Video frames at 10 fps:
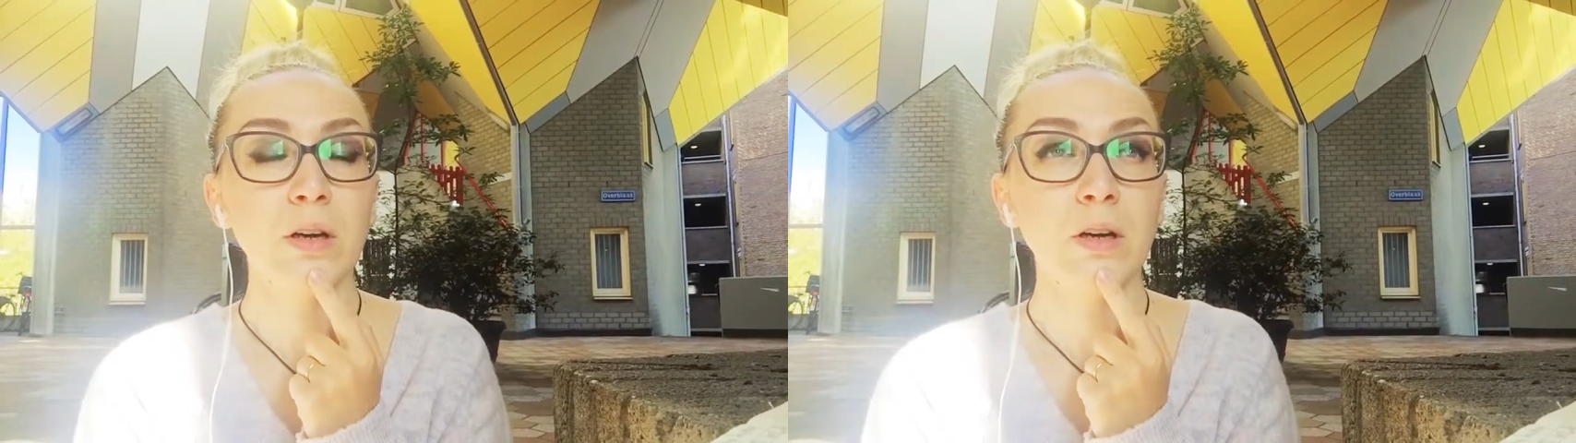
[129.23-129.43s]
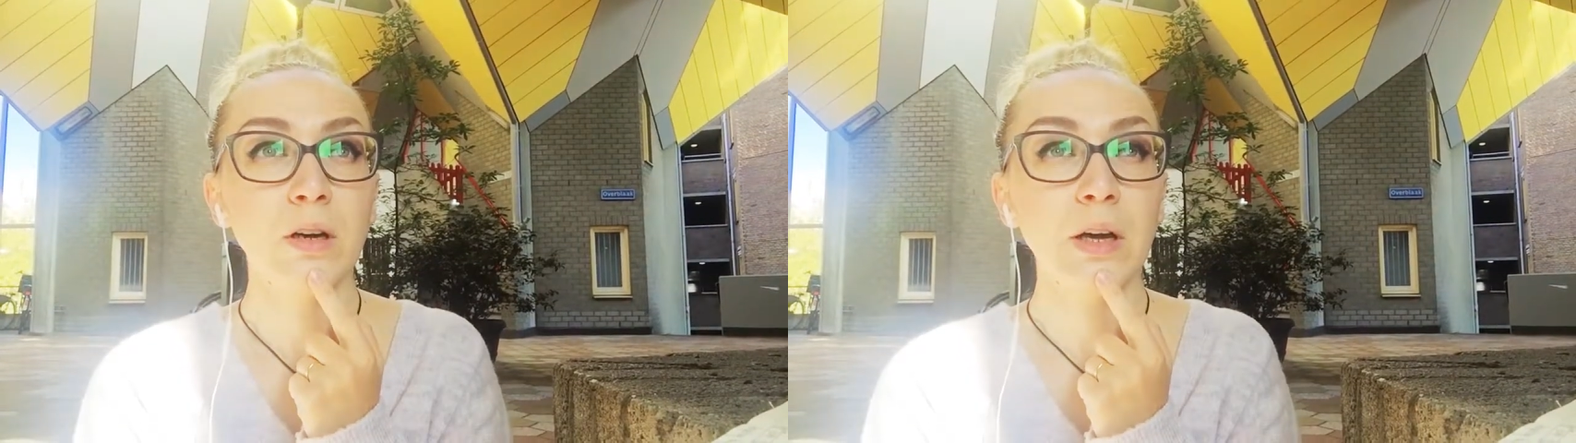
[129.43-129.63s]

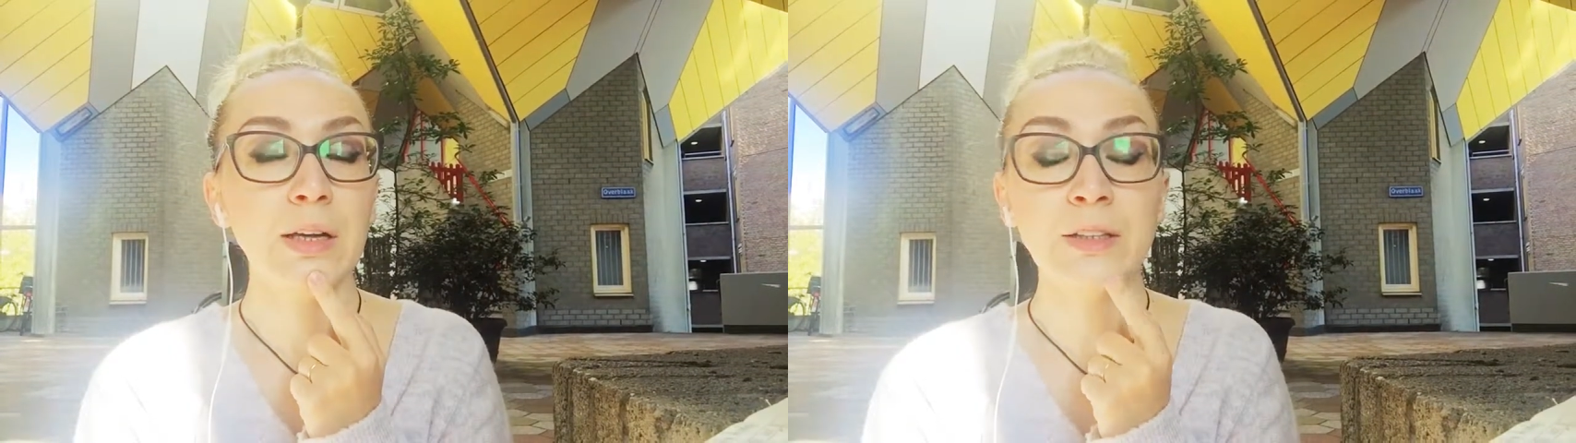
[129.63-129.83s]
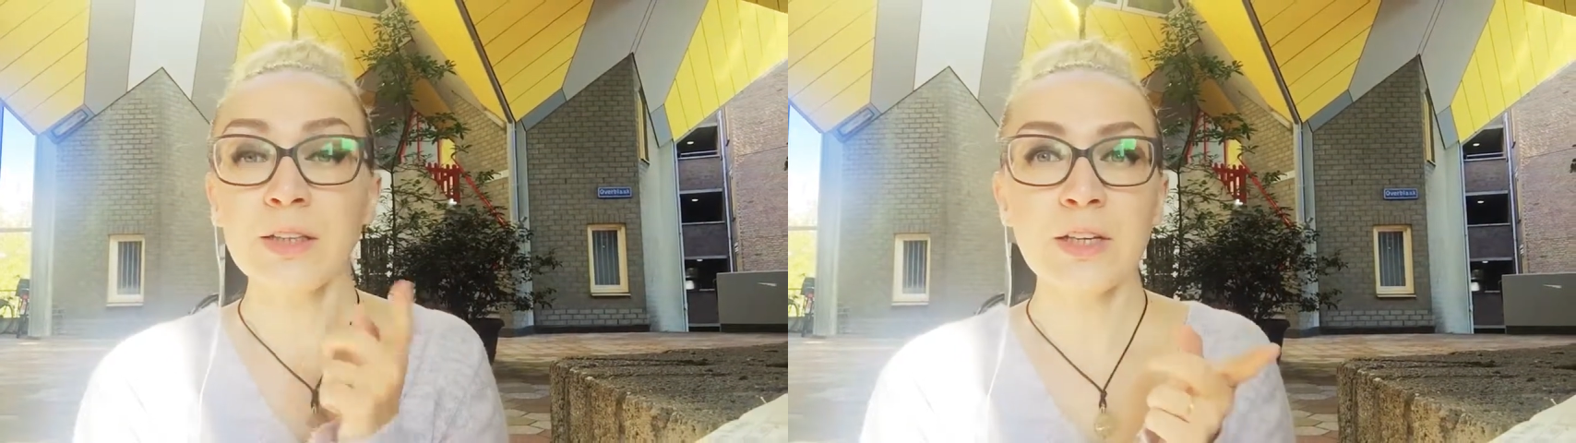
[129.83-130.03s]
in the
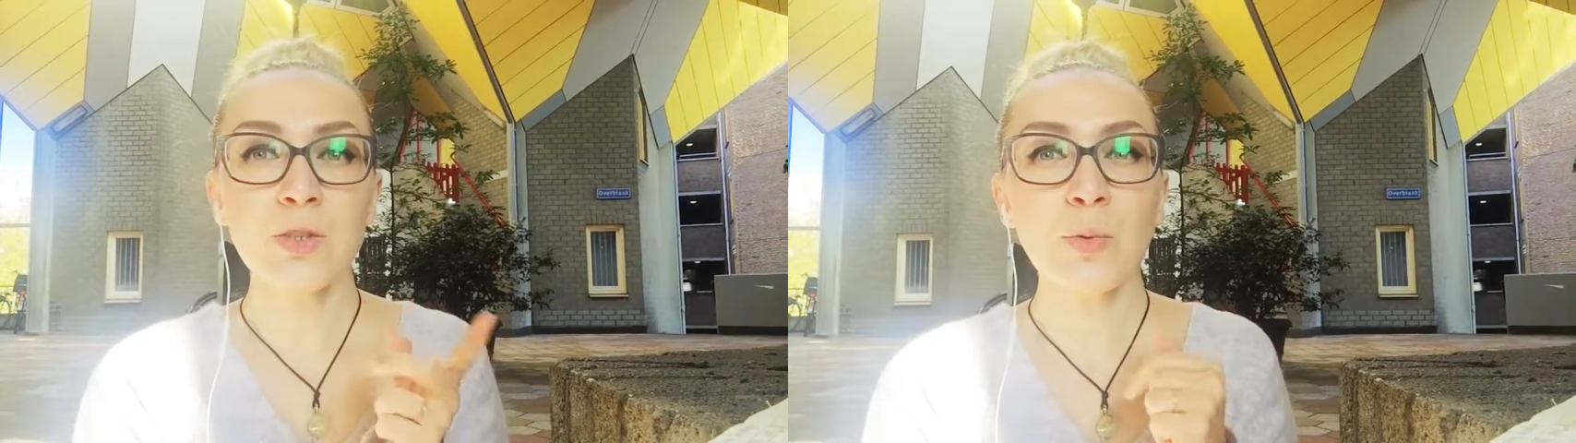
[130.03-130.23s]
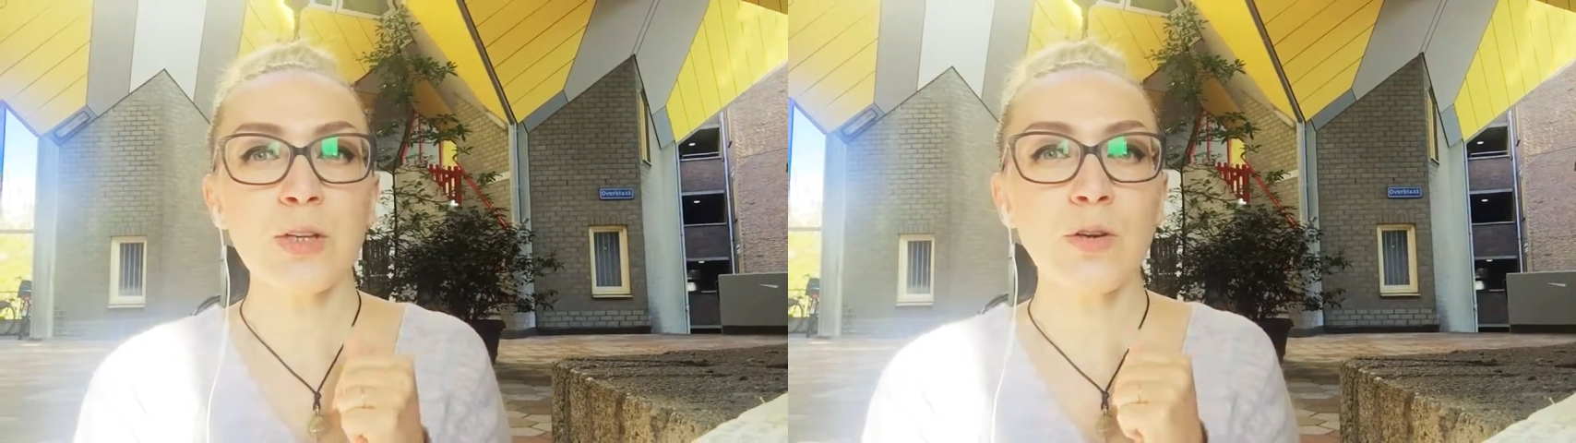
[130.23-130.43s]
next
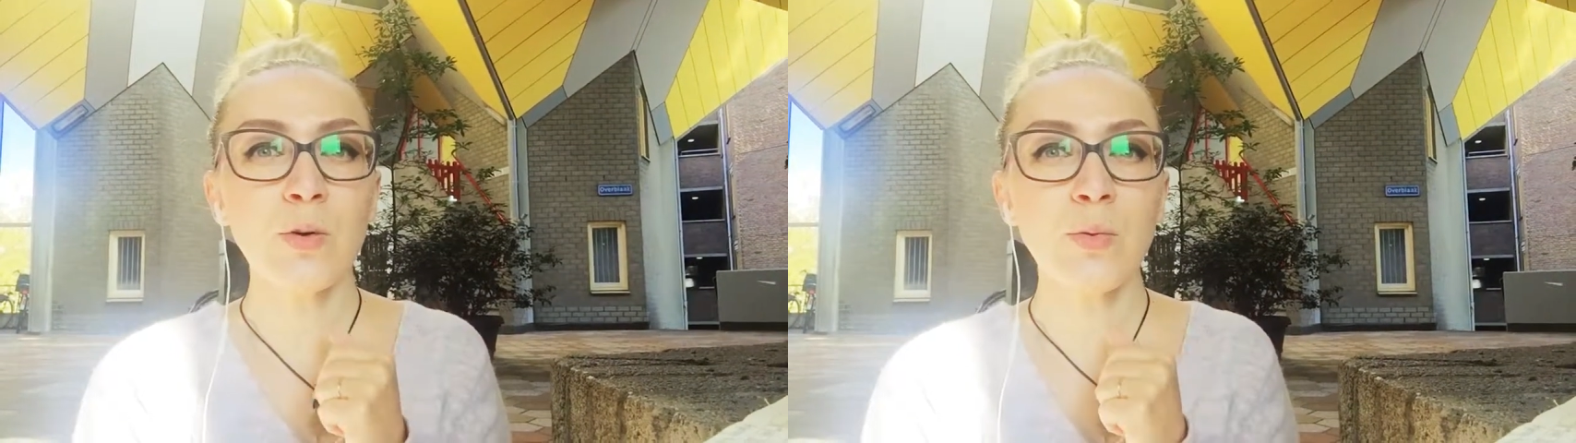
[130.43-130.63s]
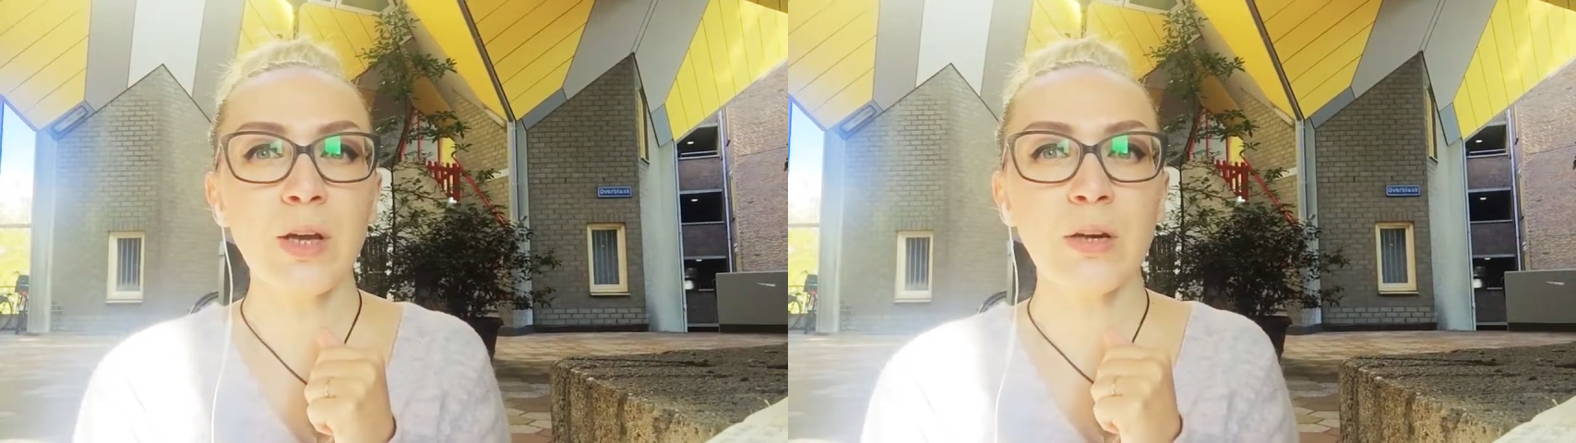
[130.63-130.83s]
video,
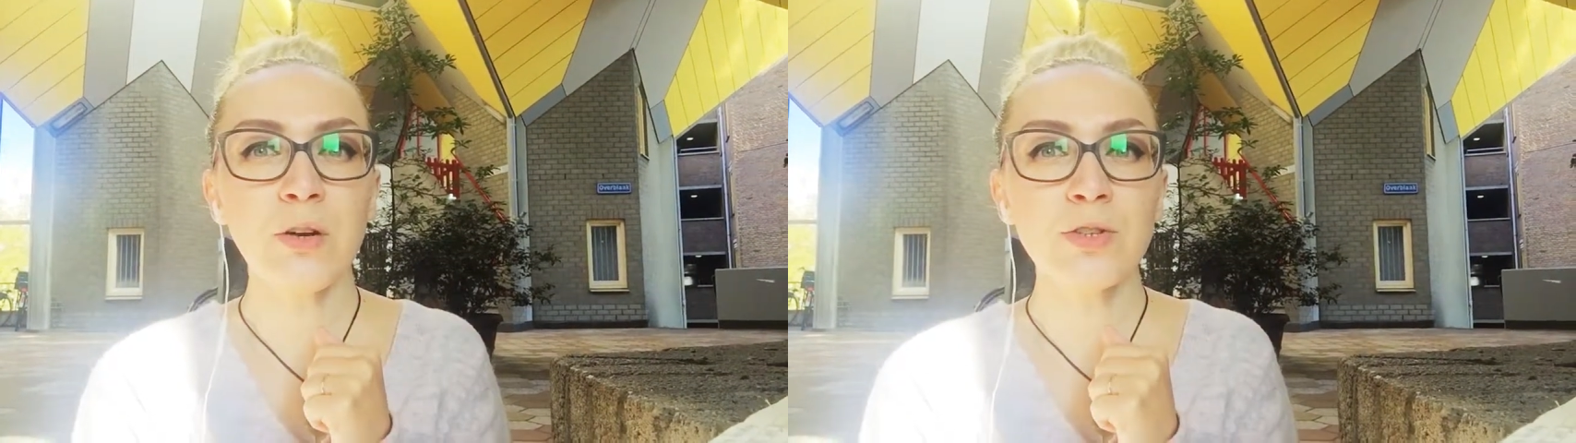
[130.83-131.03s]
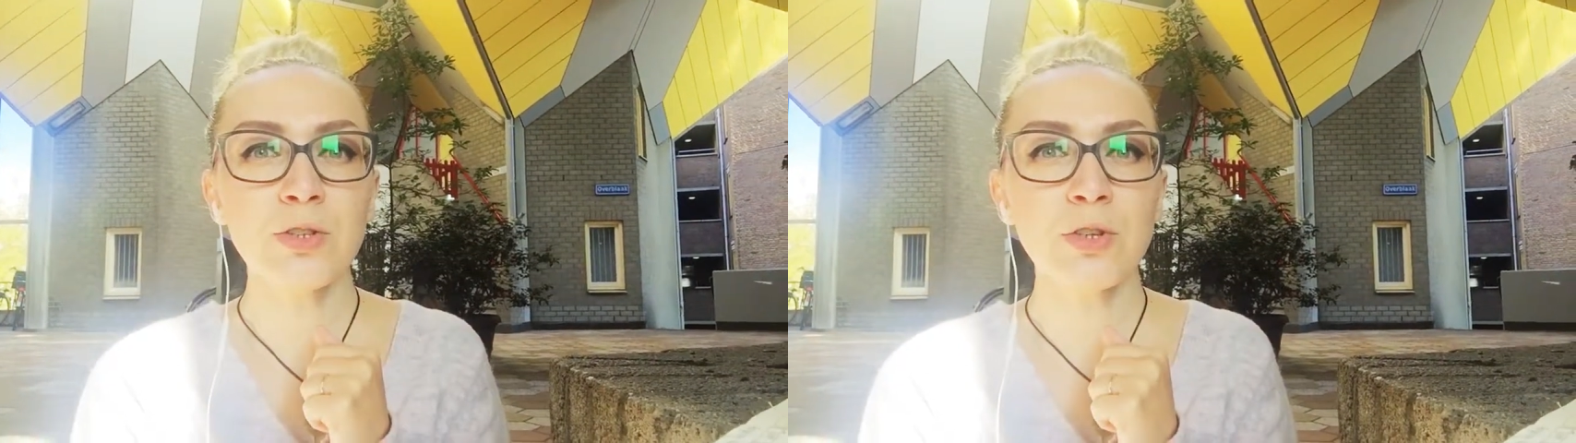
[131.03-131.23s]
we are going
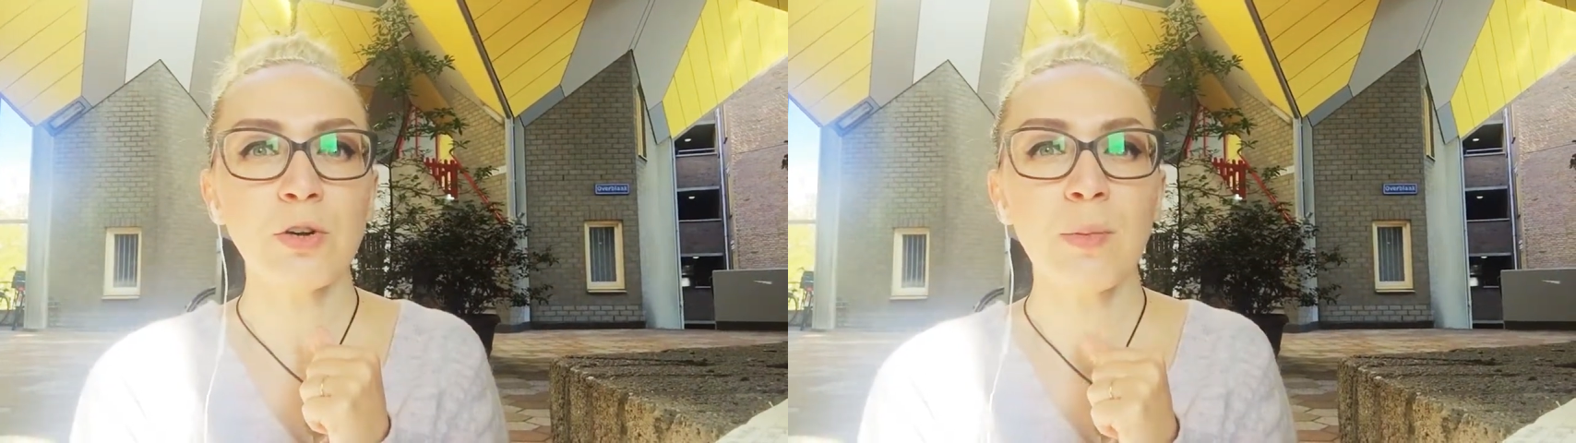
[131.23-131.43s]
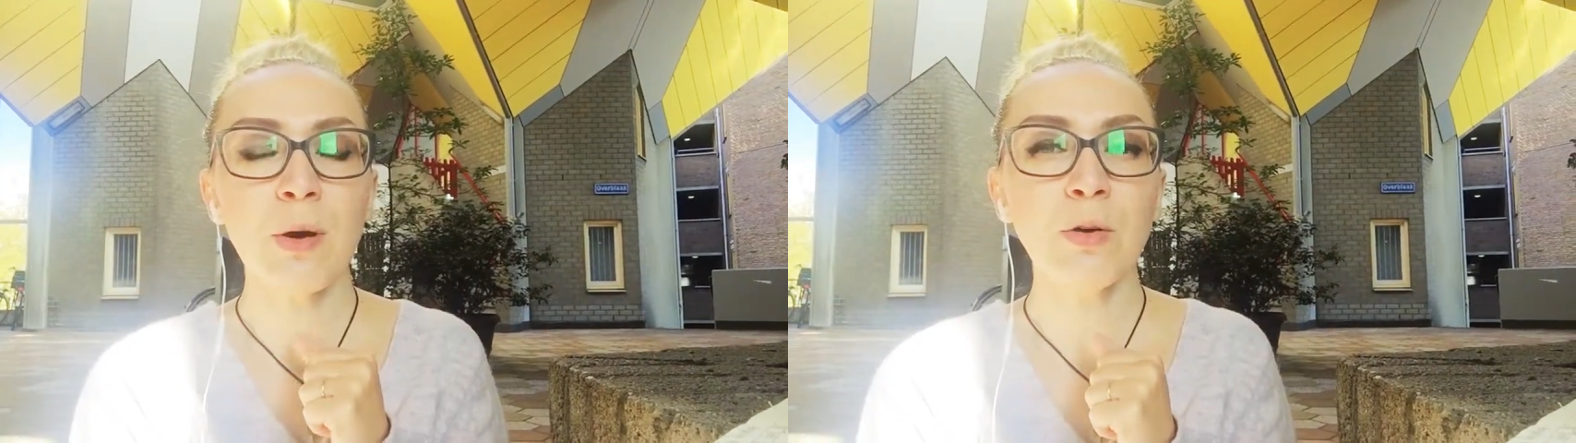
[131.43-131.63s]
to talk
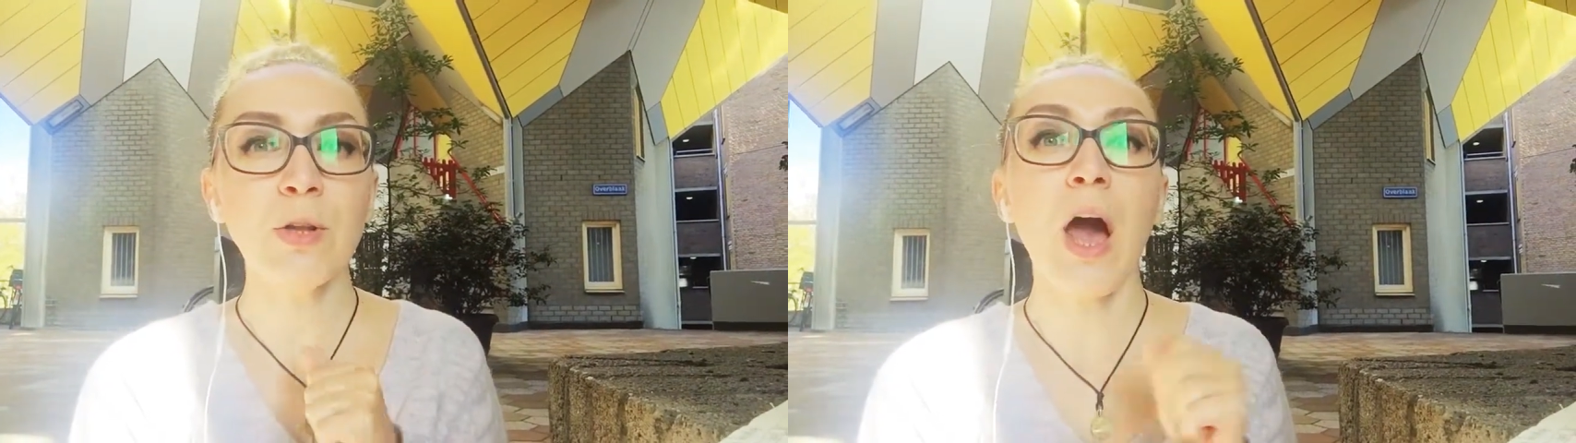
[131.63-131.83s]
about